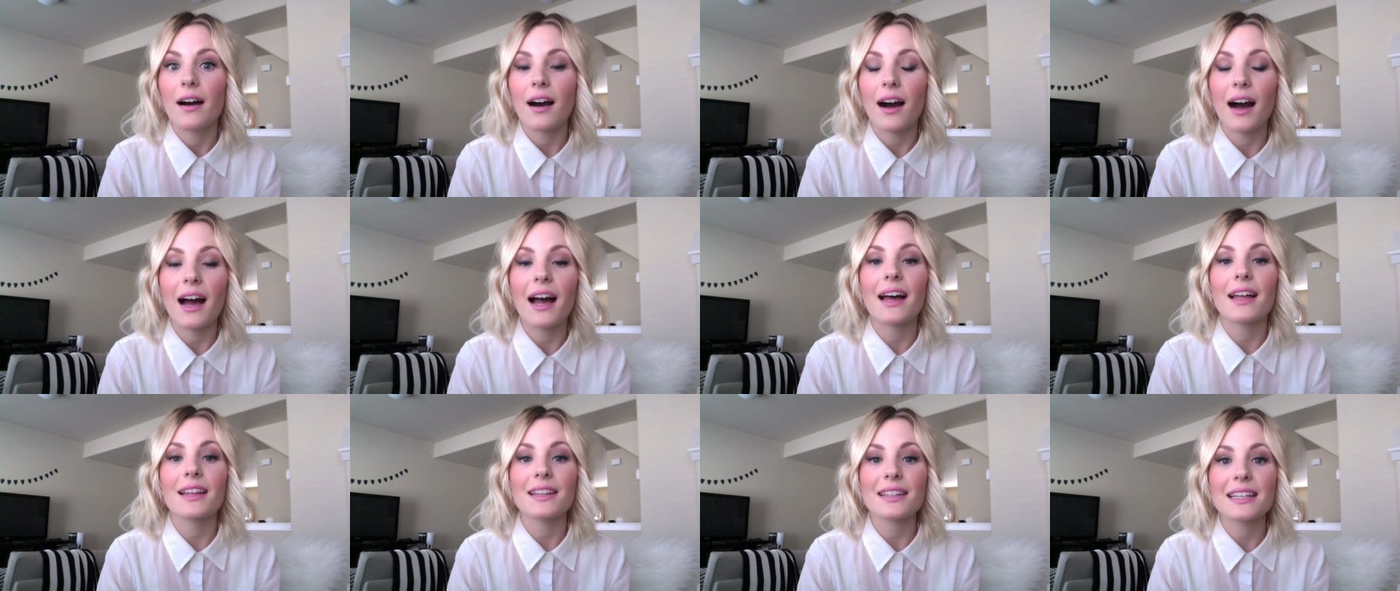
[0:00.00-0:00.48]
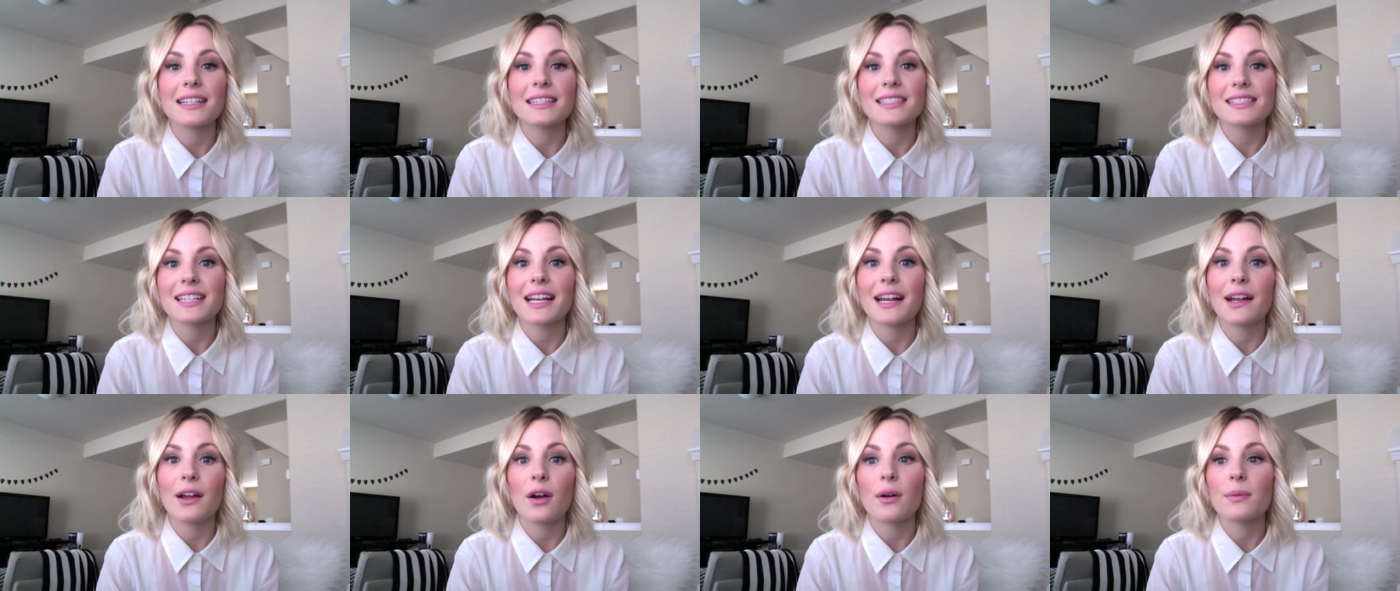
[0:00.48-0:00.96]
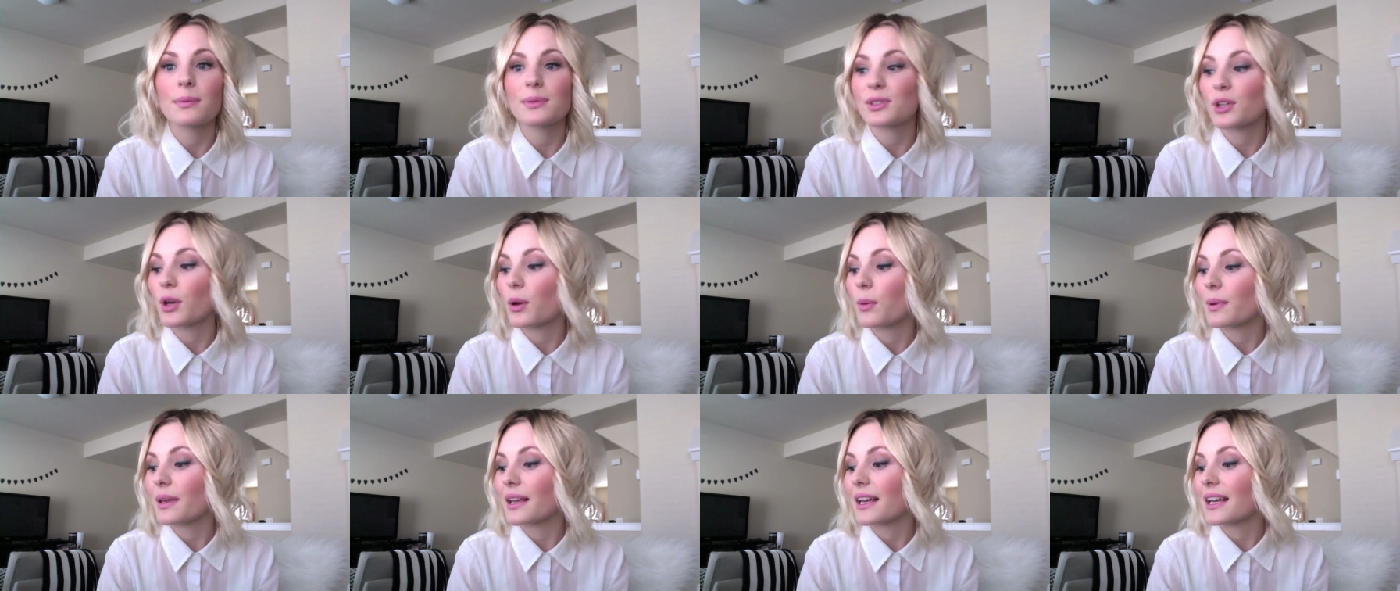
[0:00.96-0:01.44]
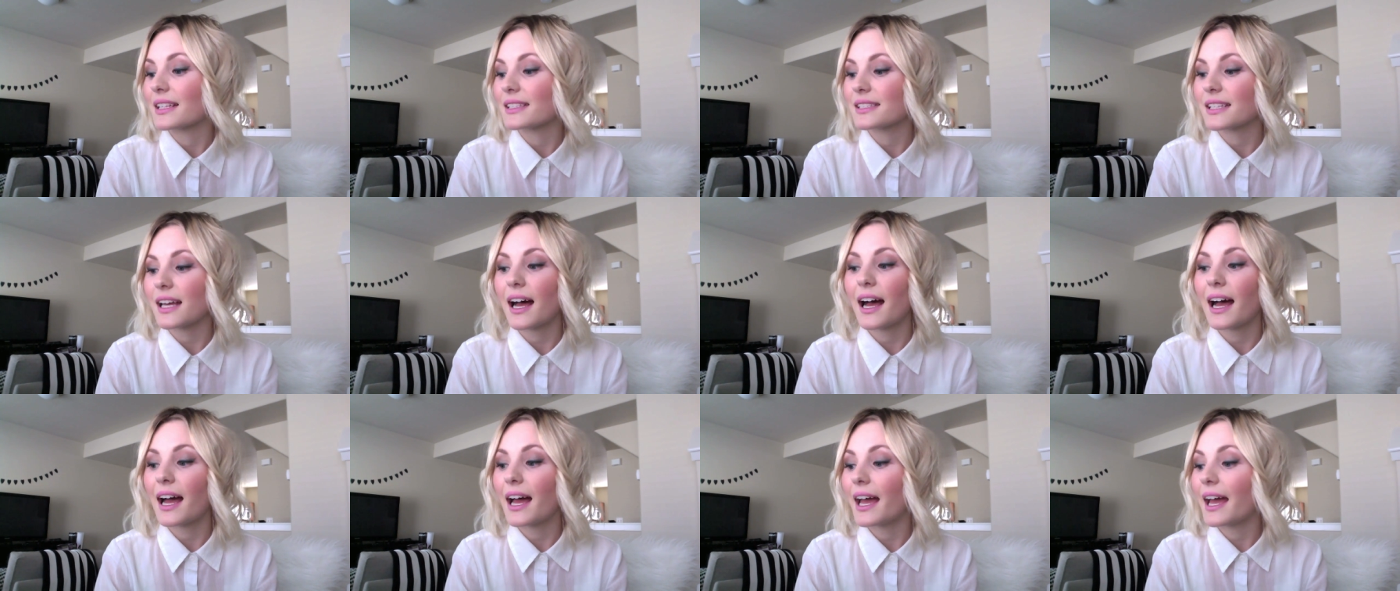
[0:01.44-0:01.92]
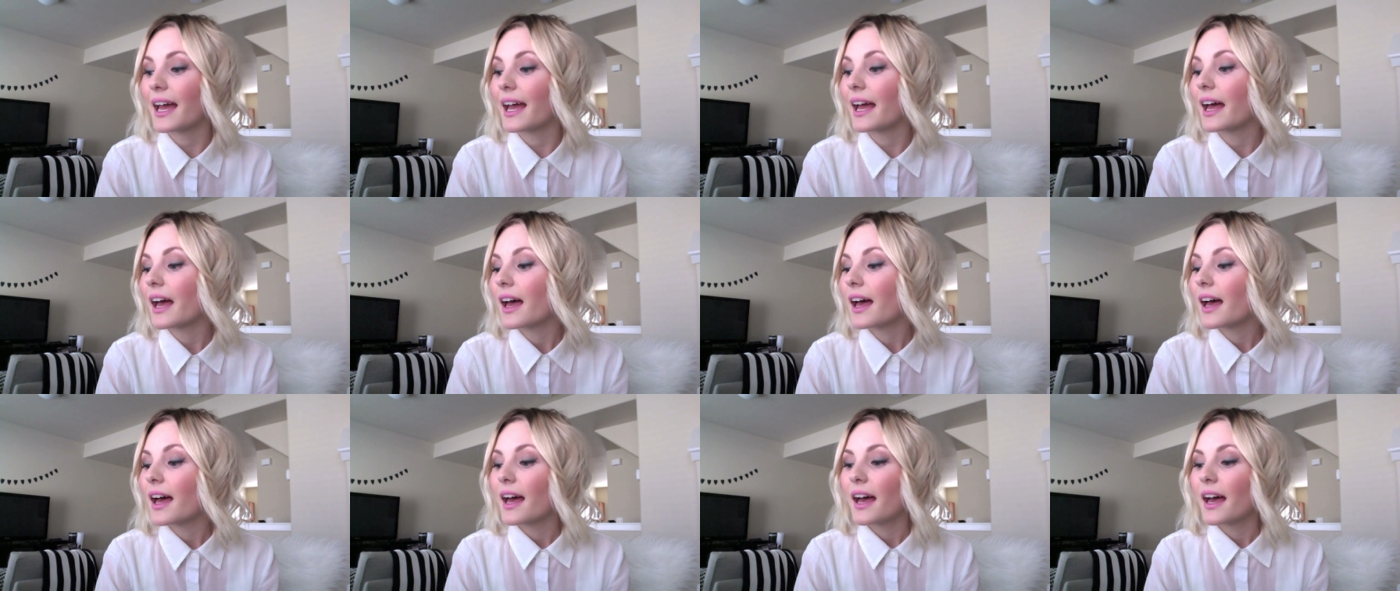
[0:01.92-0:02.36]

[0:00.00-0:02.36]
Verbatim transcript: At least I hope so because I